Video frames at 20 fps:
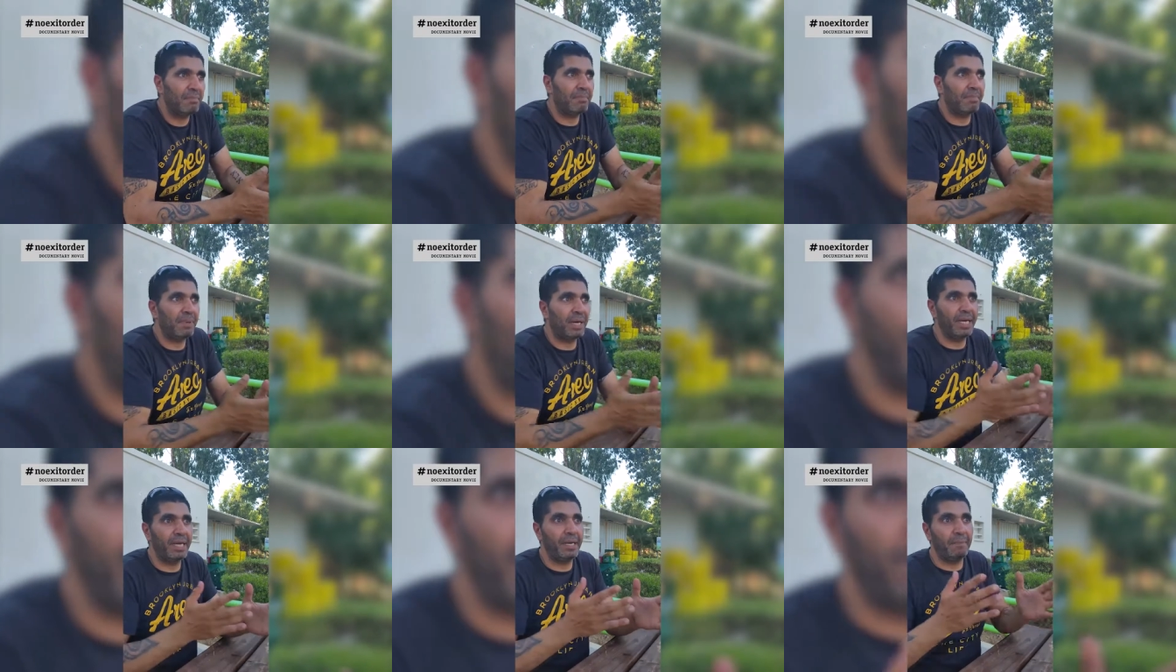
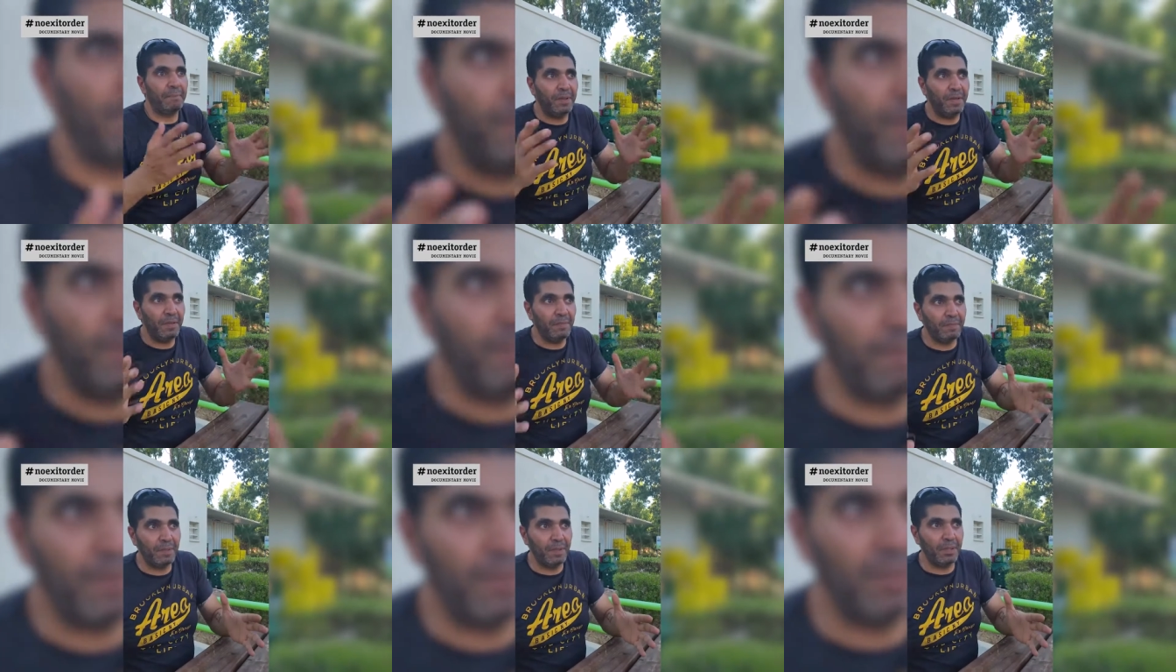by a
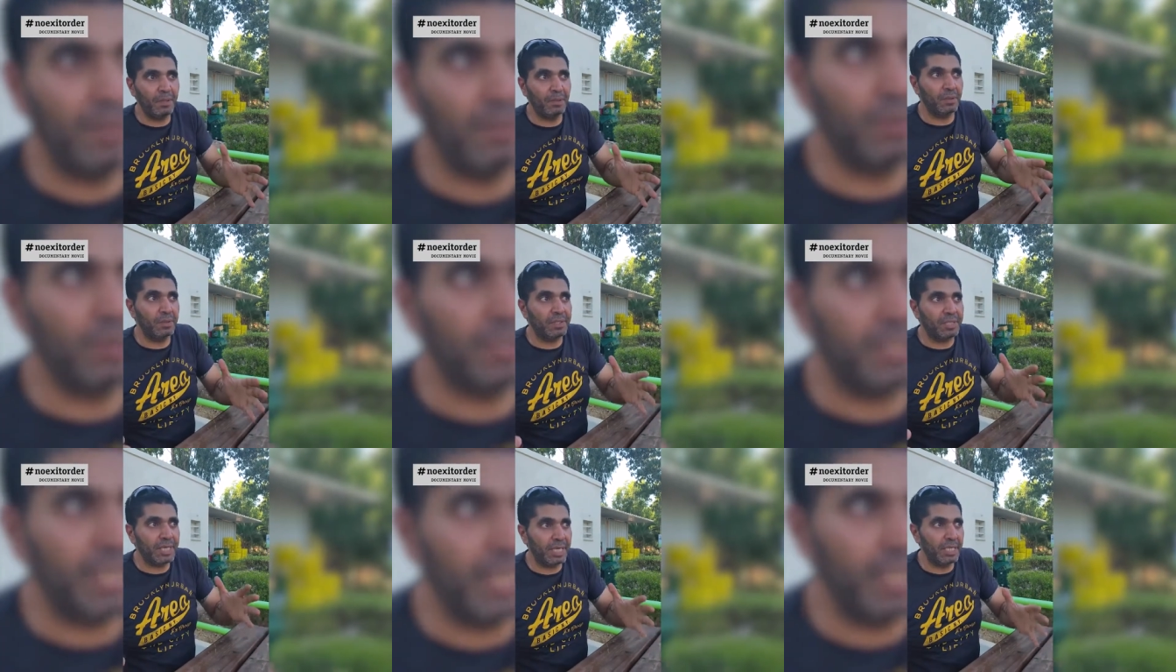people
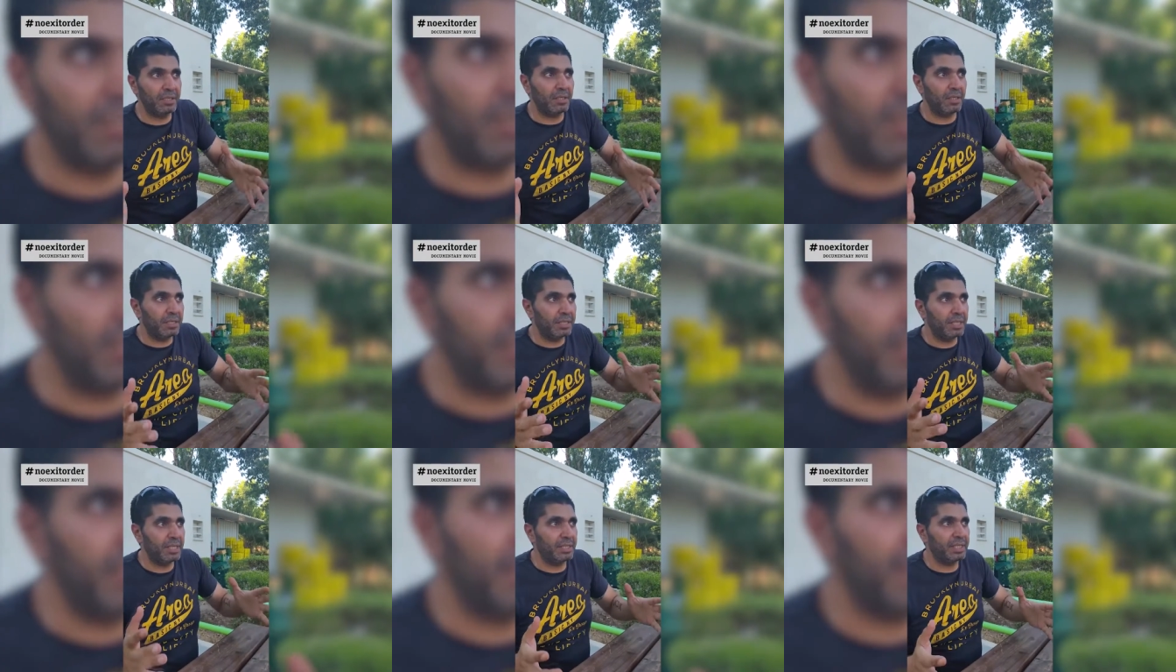who said
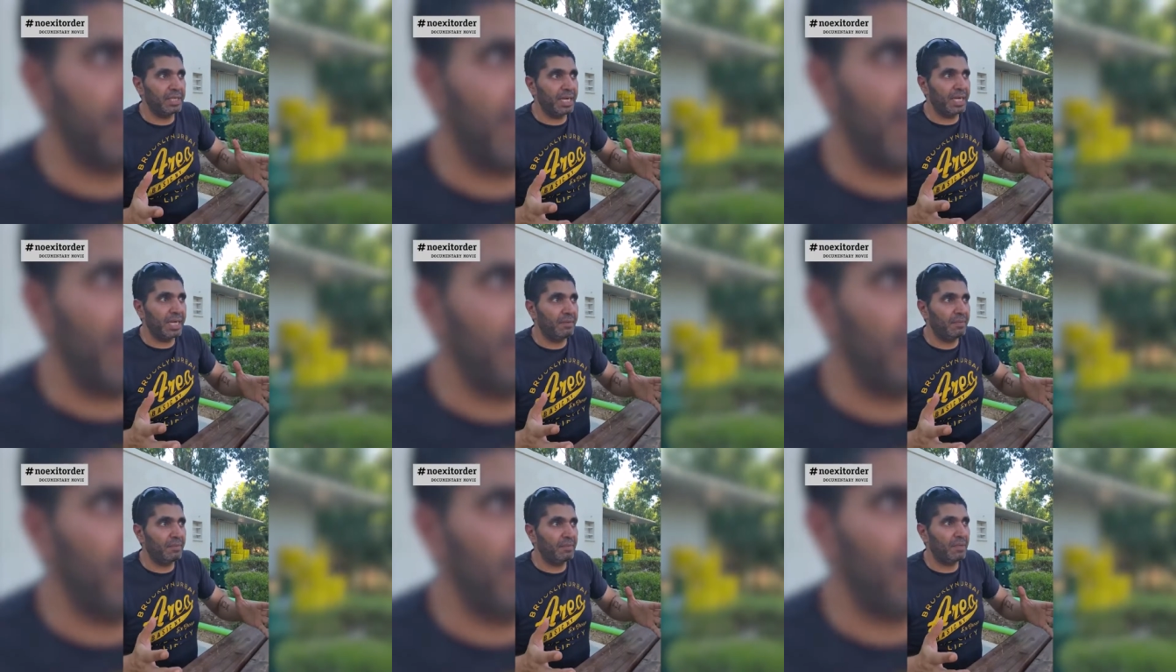all the
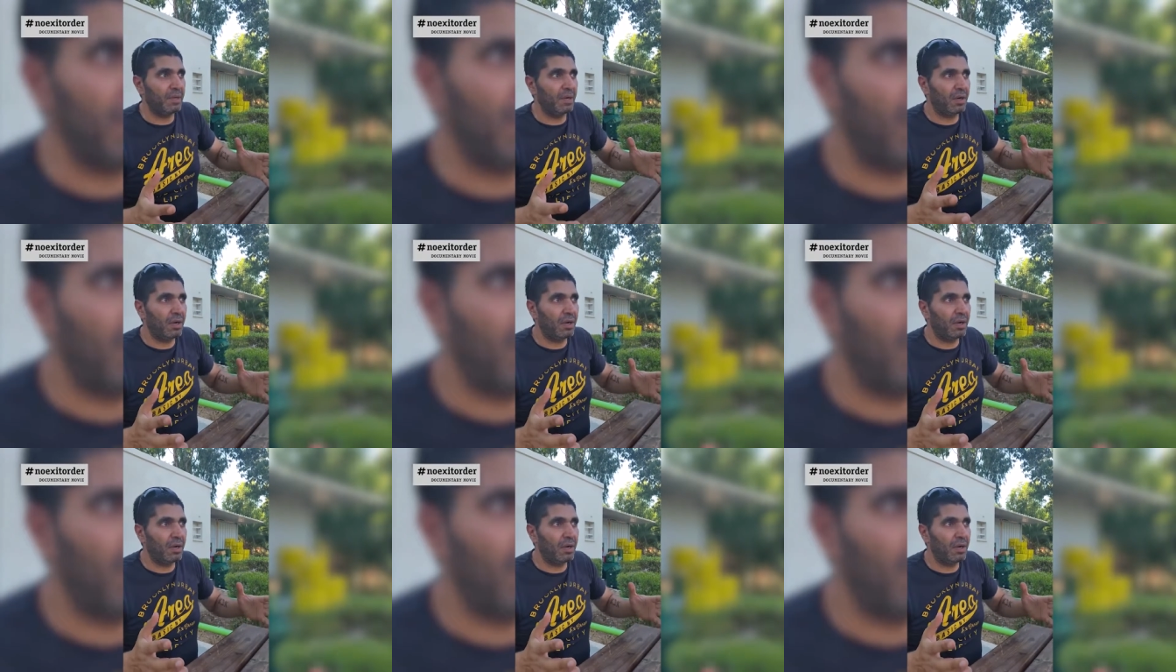time